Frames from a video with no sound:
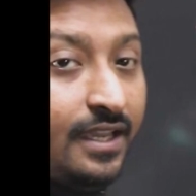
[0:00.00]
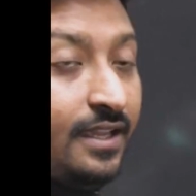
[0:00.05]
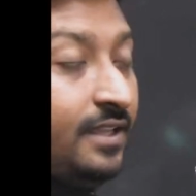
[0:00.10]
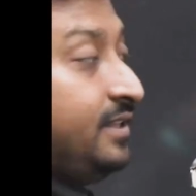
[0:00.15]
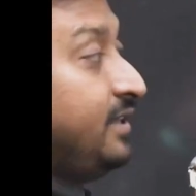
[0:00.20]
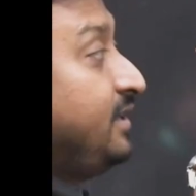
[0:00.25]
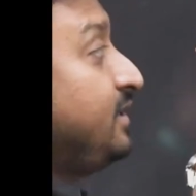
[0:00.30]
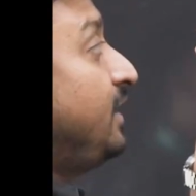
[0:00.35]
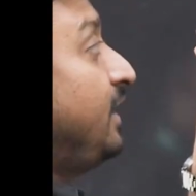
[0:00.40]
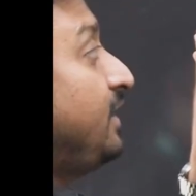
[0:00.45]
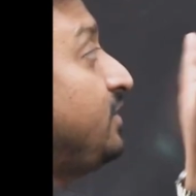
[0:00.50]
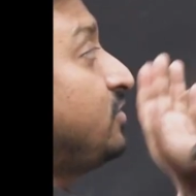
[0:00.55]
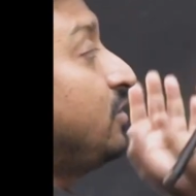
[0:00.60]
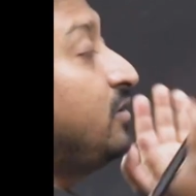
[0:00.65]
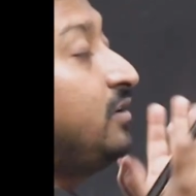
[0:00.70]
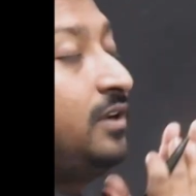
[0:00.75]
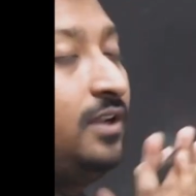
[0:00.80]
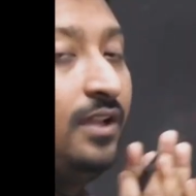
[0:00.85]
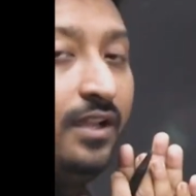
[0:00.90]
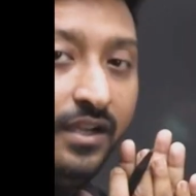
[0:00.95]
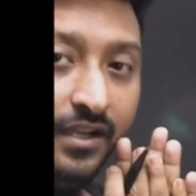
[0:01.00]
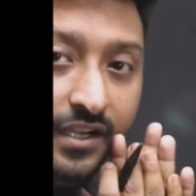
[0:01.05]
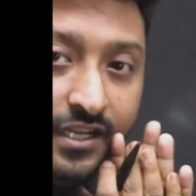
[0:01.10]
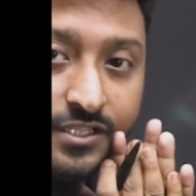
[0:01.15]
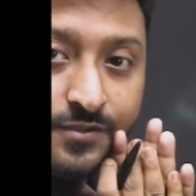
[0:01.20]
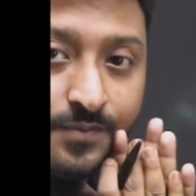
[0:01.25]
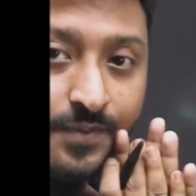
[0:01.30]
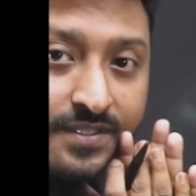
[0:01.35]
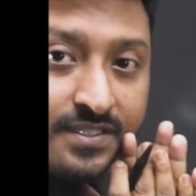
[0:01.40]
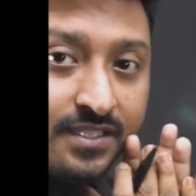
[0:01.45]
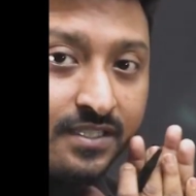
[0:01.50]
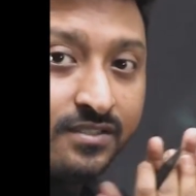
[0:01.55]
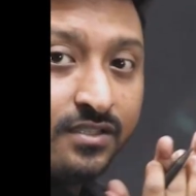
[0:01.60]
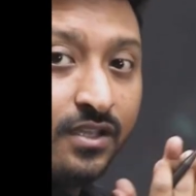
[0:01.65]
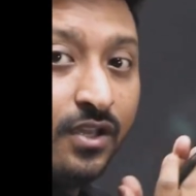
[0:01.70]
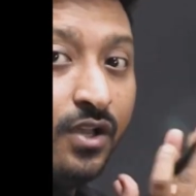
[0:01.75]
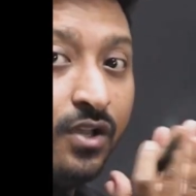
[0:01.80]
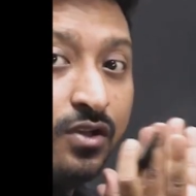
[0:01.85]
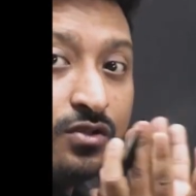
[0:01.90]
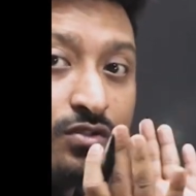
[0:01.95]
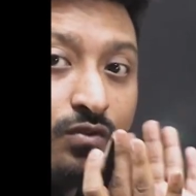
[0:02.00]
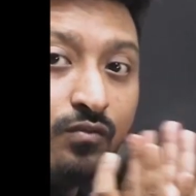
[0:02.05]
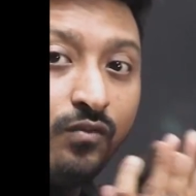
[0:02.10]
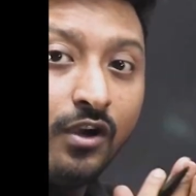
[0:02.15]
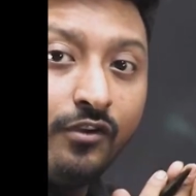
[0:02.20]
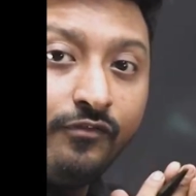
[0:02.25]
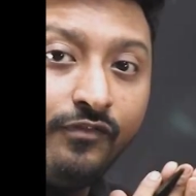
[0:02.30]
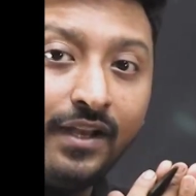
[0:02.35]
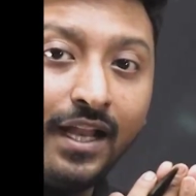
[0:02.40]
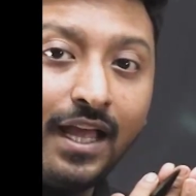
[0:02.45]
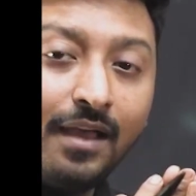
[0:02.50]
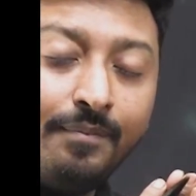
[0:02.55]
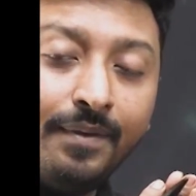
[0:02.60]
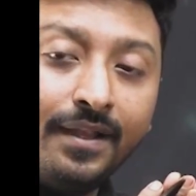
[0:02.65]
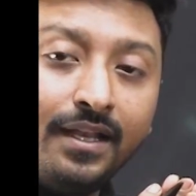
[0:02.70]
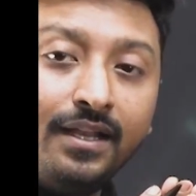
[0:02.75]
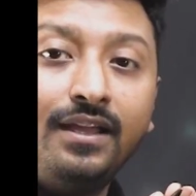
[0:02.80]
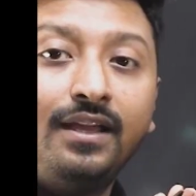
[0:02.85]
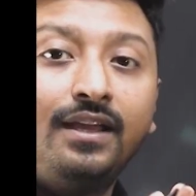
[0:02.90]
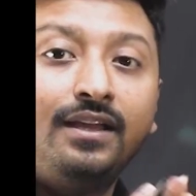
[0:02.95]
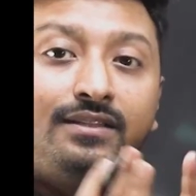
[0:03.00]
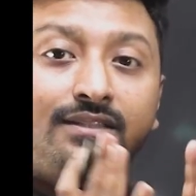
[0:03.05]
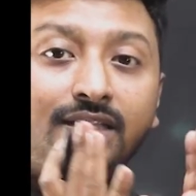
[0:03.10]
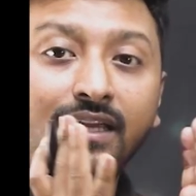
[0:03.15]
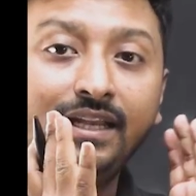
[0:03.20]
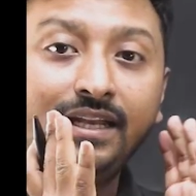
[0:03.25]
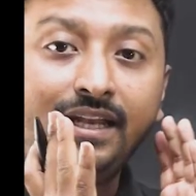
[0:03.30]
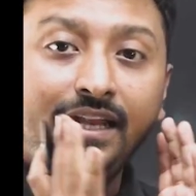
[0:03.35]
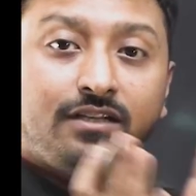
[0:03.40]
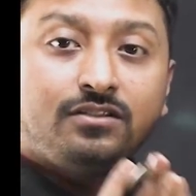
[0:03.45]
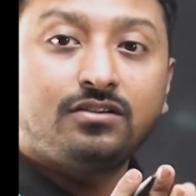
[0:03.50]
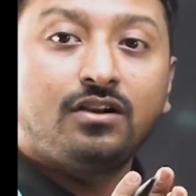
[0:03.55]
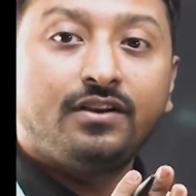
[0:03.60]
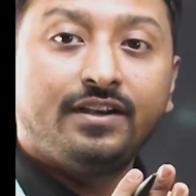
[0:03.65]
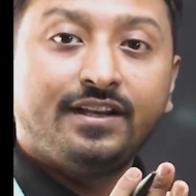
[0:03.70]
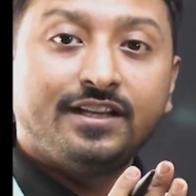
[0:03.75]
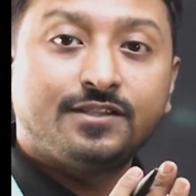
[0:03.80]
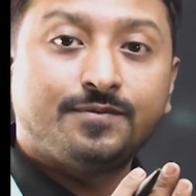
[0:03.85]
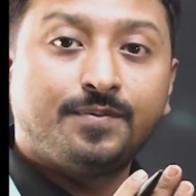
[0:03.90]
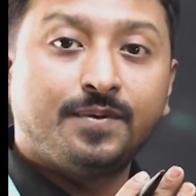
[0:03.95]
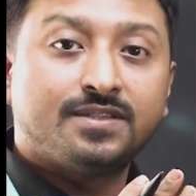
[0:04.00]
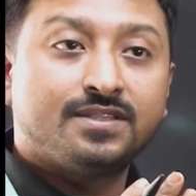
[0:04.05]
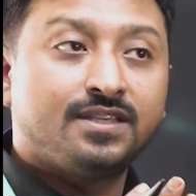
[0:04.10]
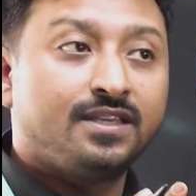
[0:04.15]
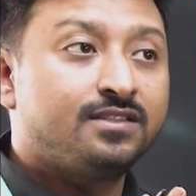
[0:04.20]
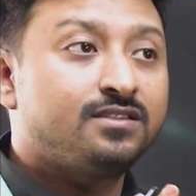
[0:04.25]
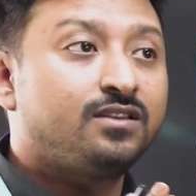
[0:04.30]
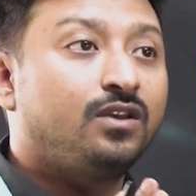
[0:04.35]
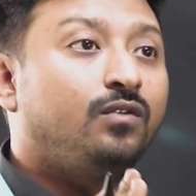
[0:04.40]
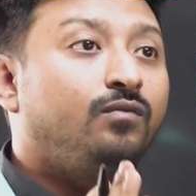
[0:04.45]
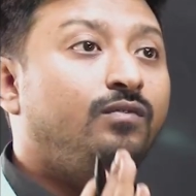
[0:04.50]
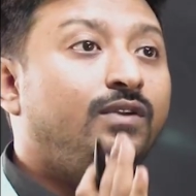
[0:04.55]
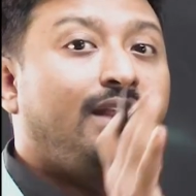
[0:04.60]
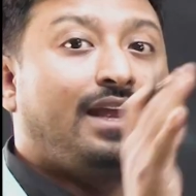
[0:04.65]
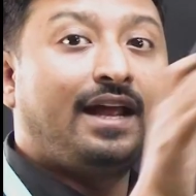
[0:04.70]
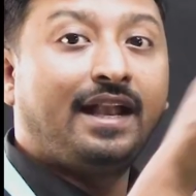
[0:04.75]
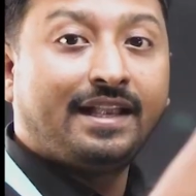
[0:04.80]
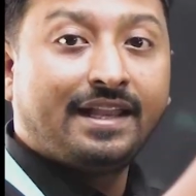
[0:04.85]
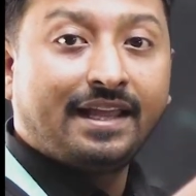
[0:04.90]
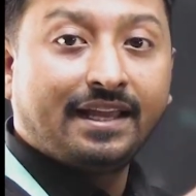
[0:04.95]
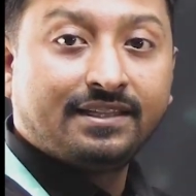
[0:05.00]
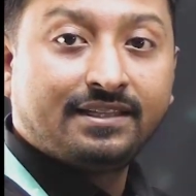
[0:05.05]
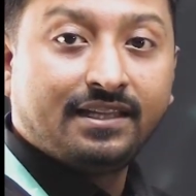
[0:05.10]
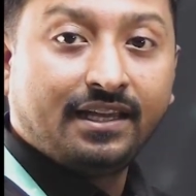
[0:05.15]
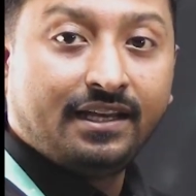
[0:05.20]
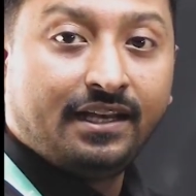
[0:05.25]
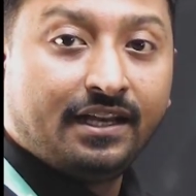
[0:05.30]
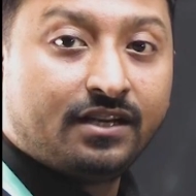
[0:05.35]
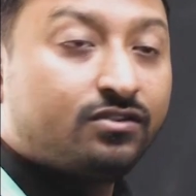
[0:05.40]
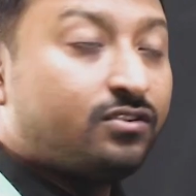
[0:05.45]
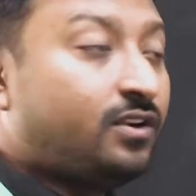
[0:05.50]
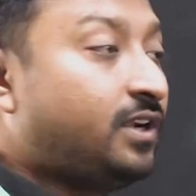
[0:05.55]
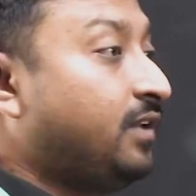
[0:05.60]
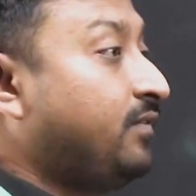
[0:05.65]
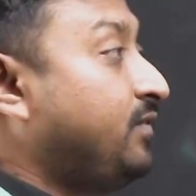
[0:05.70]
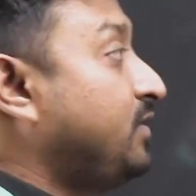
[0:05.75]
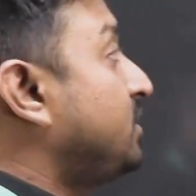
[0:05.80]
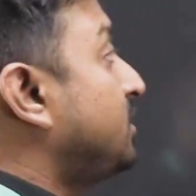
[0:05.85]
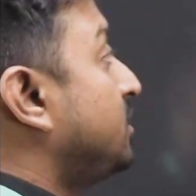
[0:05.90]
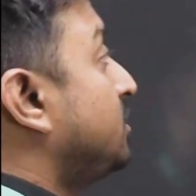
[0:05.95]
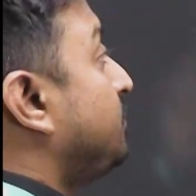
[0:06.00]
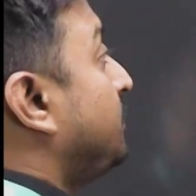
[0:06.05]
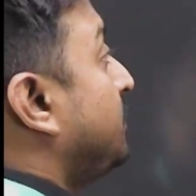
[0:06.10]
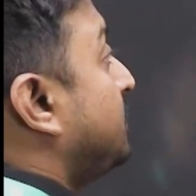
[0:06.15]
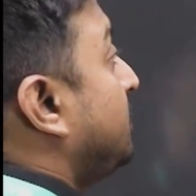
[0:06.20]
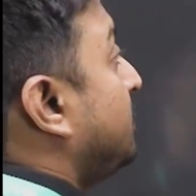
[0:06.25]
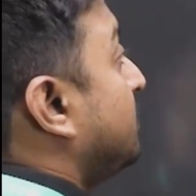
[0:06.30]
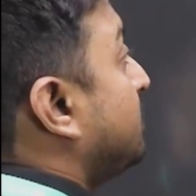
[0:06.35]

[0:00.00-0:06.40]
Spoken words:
electron rich species. So what will happen? The electron rich species will attack the electron deficient species